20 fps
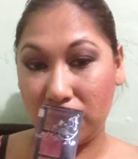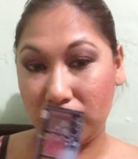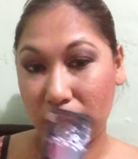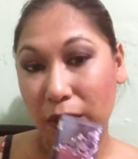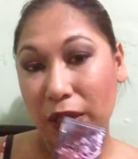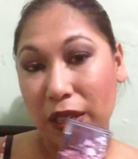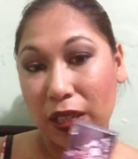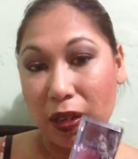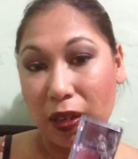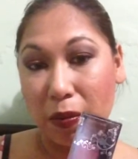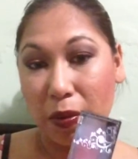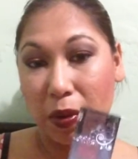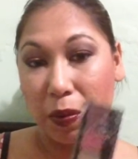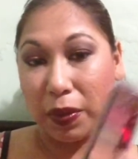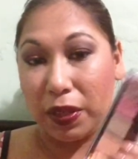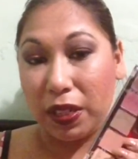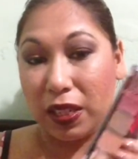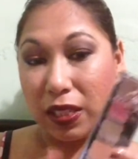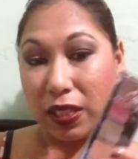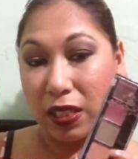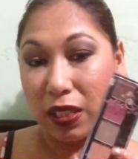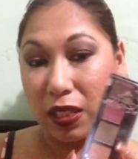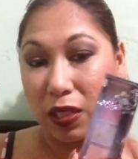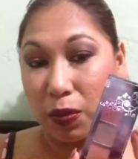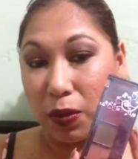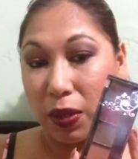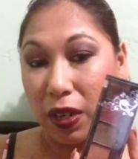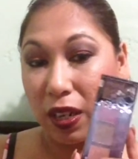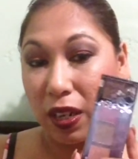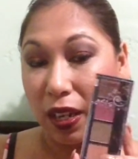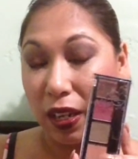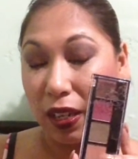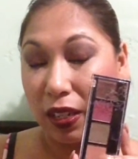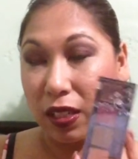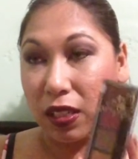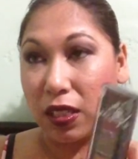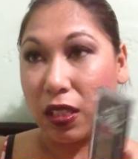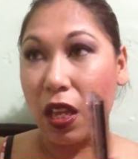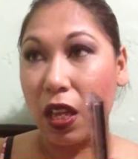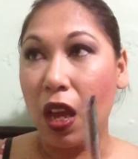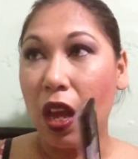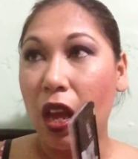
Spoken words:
pick them up. At least this one, I like this.